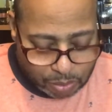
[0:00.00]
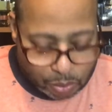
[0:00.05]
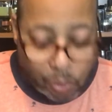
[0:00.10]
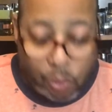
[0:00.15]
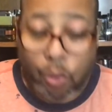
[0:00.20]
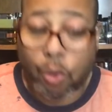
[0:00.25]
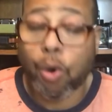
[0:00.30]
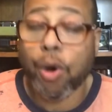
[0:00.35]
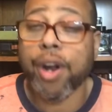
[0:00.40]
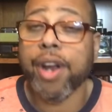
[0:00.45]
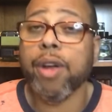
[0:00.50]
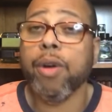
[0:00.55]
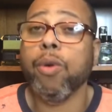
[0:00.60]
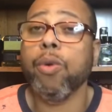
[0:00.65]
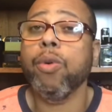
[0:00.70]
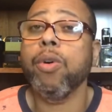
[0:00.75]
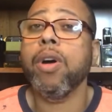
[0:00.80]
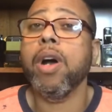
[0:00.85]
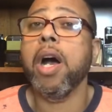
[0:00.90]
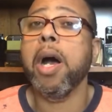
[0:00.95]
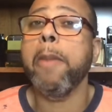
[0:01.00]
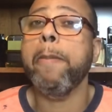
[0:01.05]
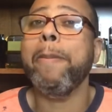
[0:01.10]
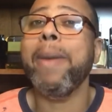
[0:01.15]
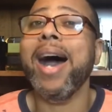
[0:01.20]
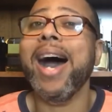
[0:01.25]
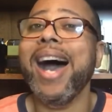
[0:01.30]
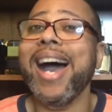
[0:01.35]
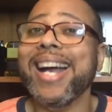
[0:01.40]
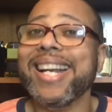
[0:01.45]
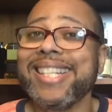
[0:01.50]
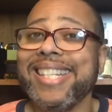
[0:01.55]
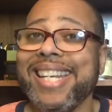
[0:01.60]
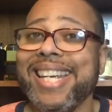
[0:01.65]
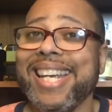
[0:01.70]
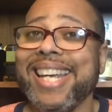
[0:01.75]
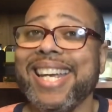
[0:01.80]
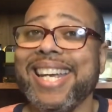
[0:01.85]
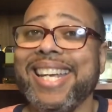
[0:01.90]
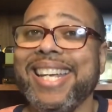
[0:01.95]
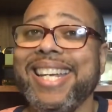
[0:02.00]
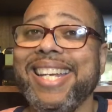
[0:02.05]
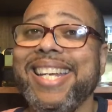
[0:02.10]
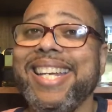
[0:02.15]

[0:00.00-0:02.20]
Royal Apoctic